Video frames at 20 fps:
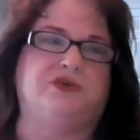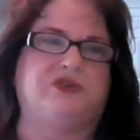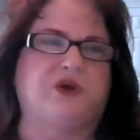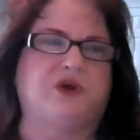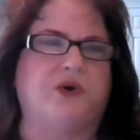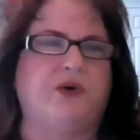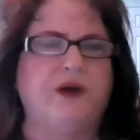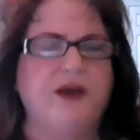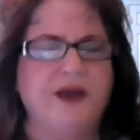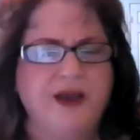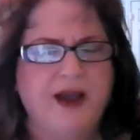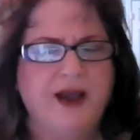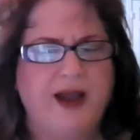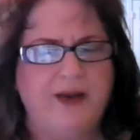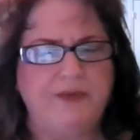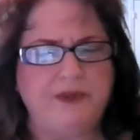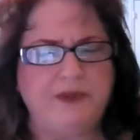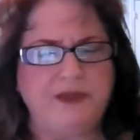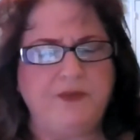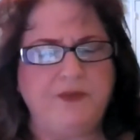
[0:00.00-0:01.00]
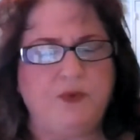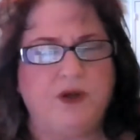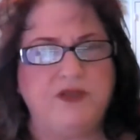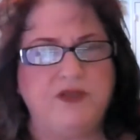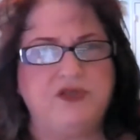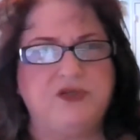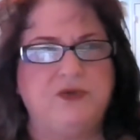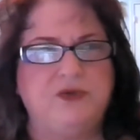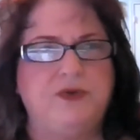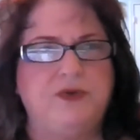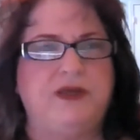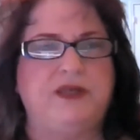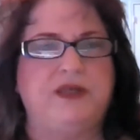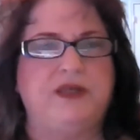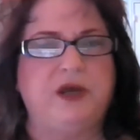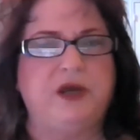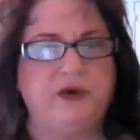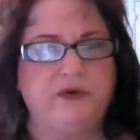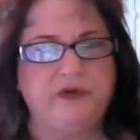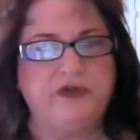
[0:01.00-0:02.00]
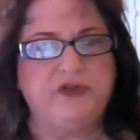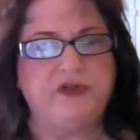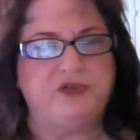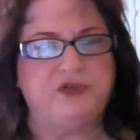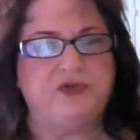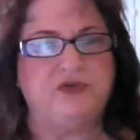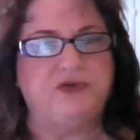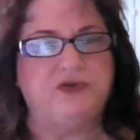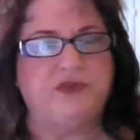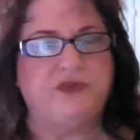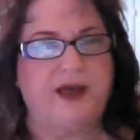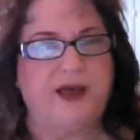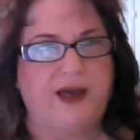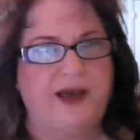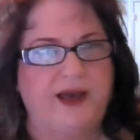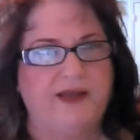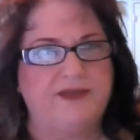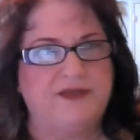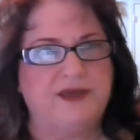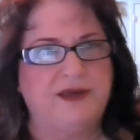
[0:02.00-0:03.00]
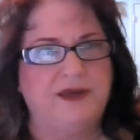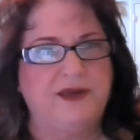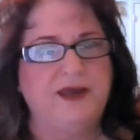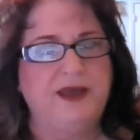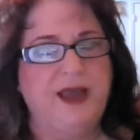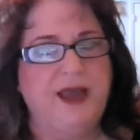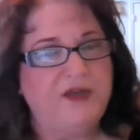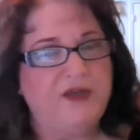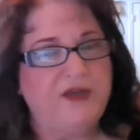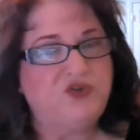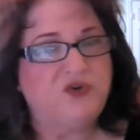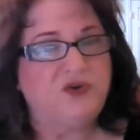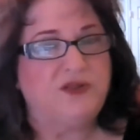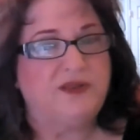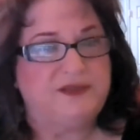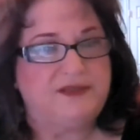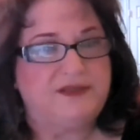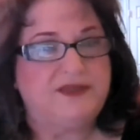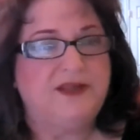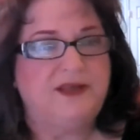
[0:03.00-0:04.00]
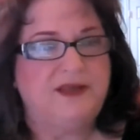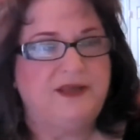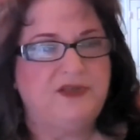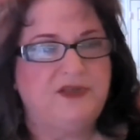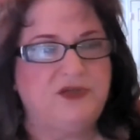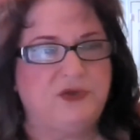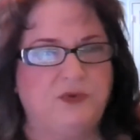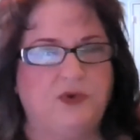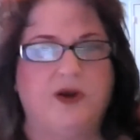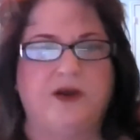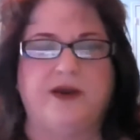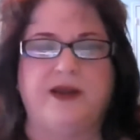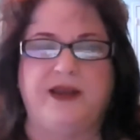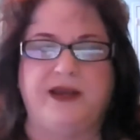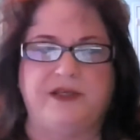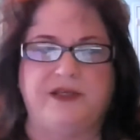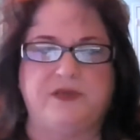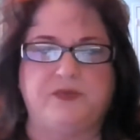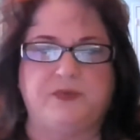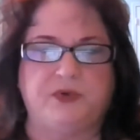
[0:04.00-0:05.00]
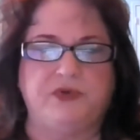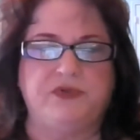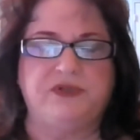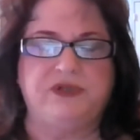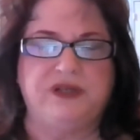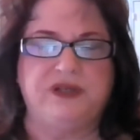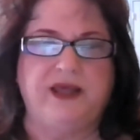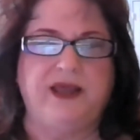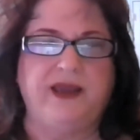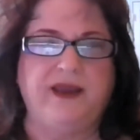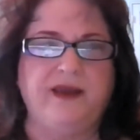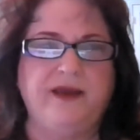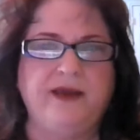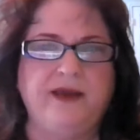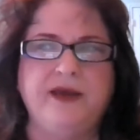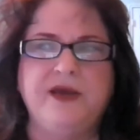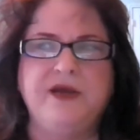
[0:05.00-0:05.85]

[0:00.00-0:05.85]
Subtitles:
So I really want to encourage you that as you're listening to our expert today,